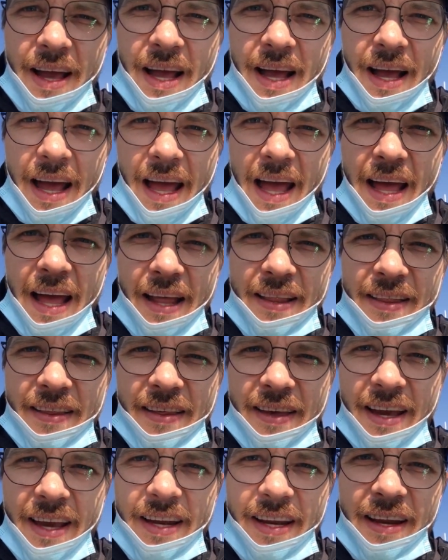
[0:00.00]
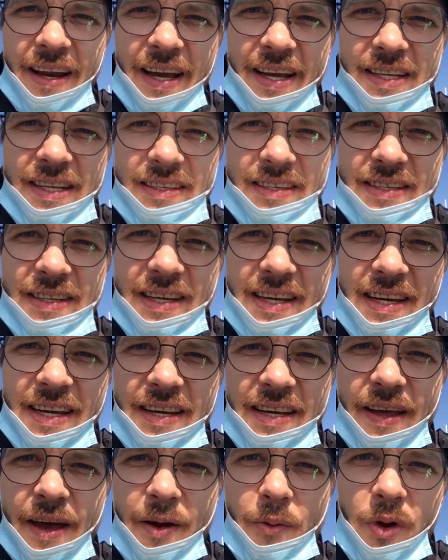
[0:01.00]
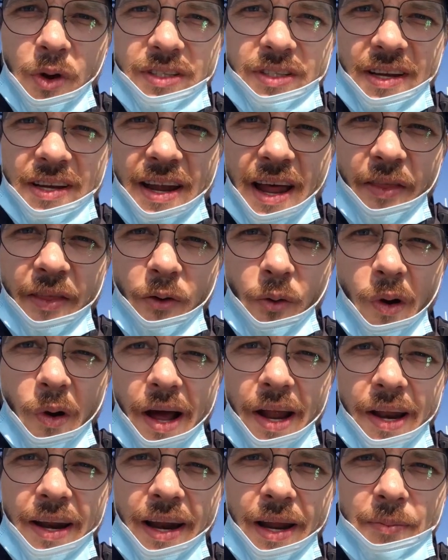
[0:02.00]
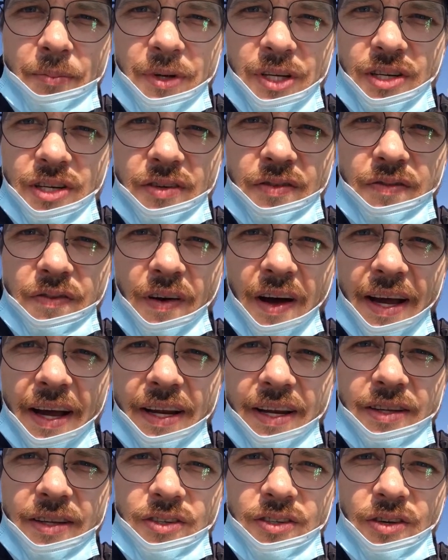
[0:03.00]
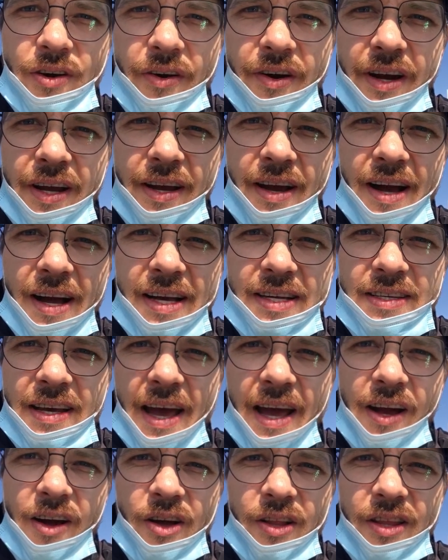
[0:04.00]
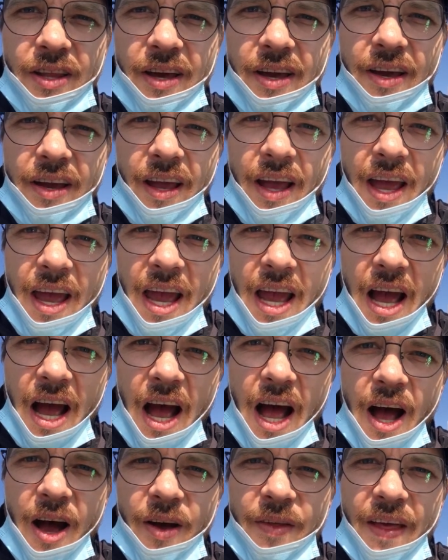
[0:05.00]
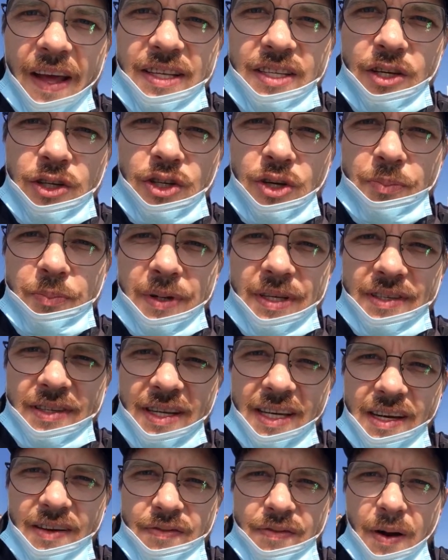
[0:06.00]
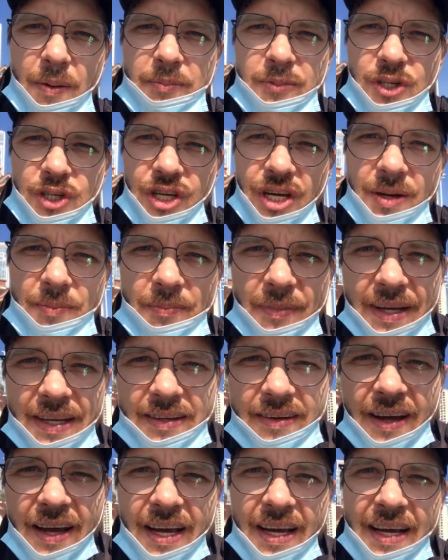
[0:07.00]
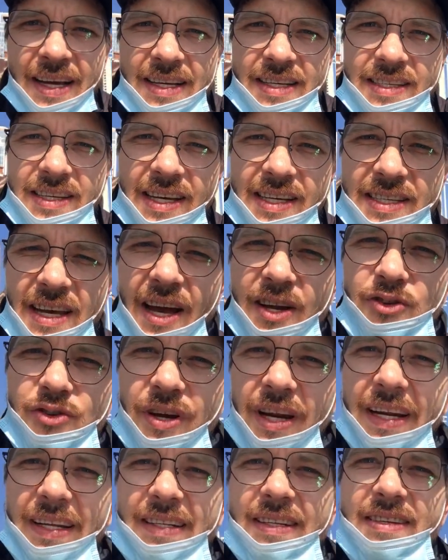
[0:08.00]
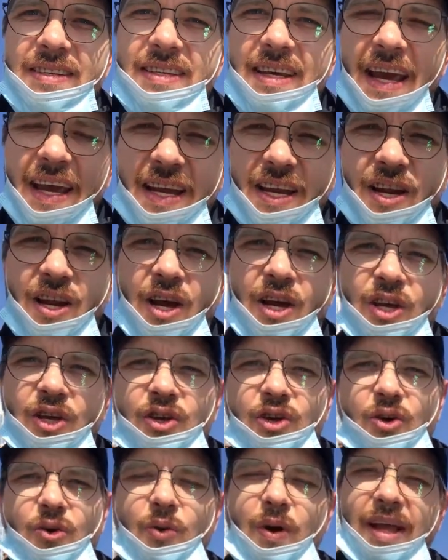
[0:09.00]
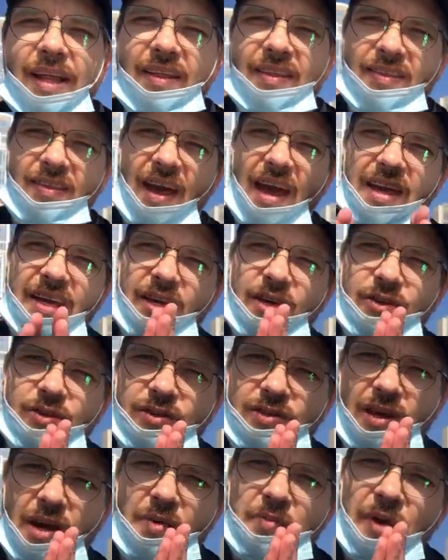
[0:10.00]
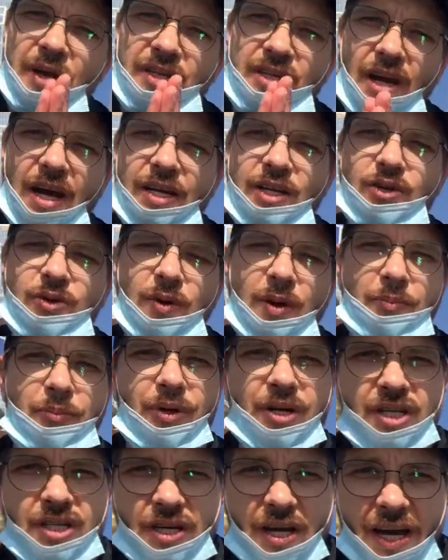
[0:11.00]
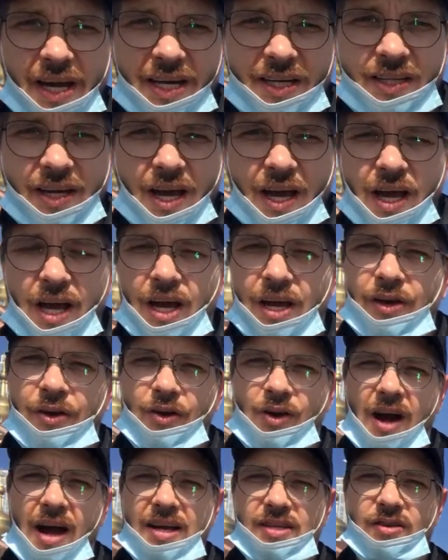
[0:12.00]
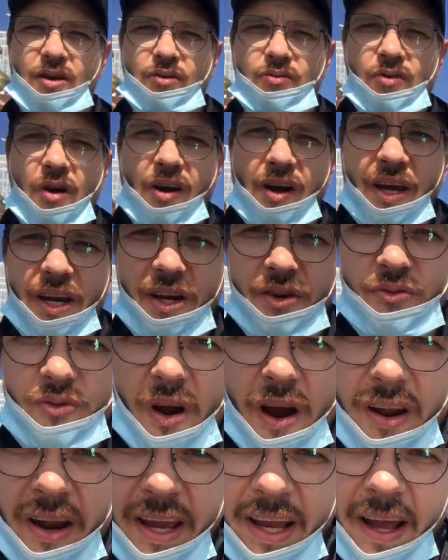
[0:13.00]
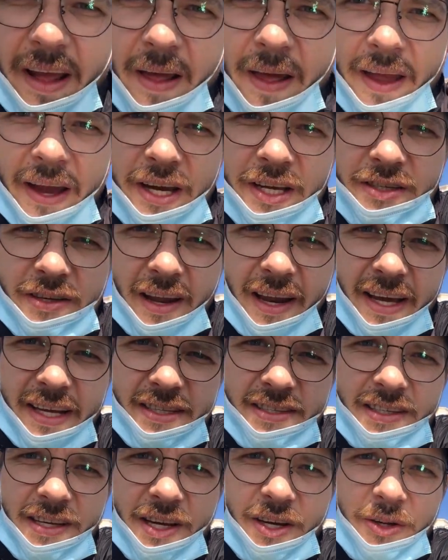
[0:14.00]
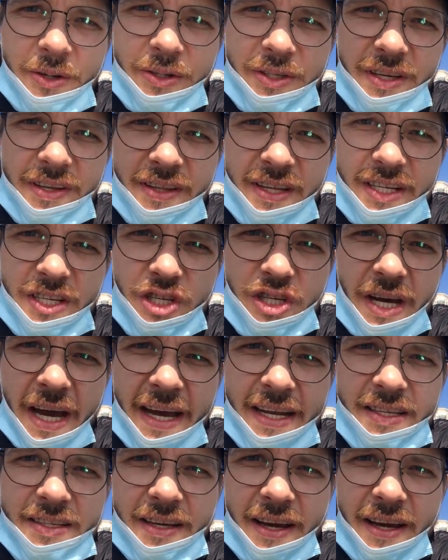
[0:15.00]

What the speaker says: And then let's see, there was another one. Let me just find it. Sorry guys, hang on there. Oh, that's a super sticker from Jimin. 610 yuan. Thank you so much. I do appreciate it. You guys are rocking and rolling. So let's see who's in the chat.